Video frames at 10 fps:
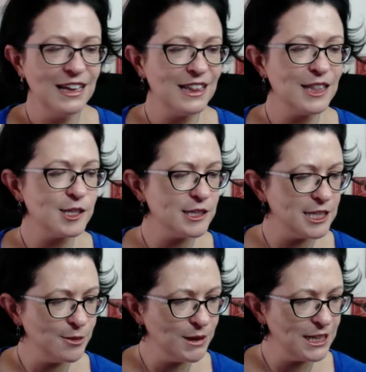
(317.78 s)
this is
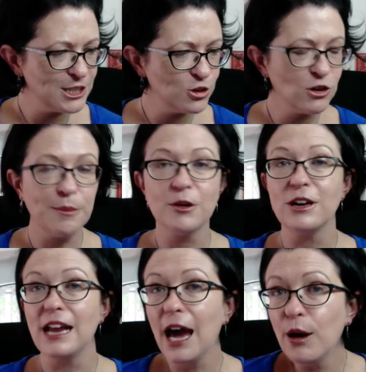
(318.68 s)
similar to grammar
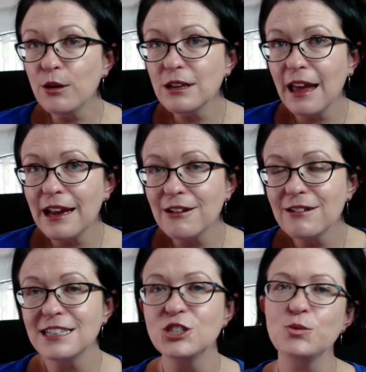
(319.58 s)
in our
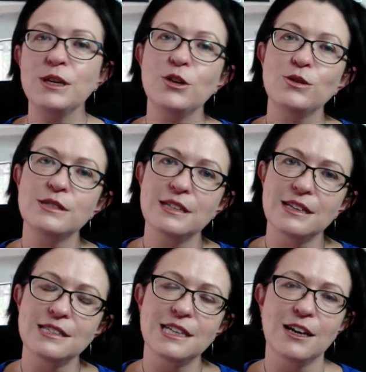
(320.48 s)
language. We use
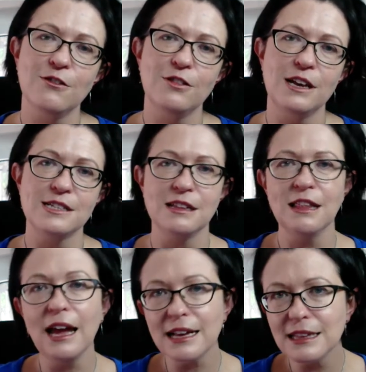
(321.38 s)
this if there's a
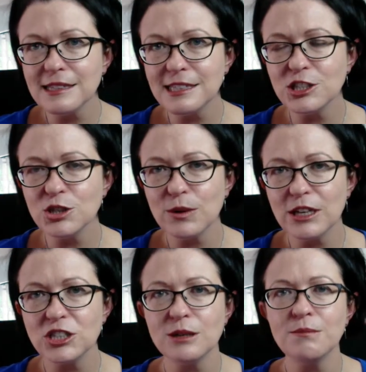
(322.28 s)
likely
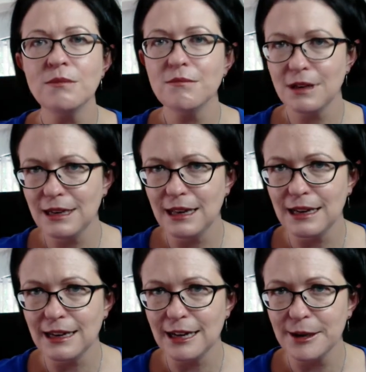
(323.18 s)
situation, la
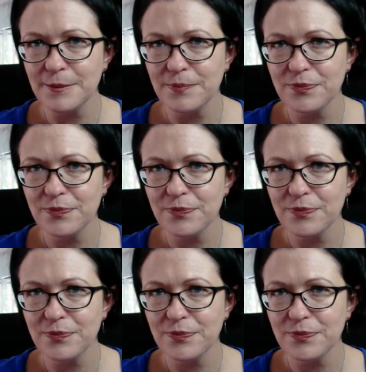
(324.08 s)
la la.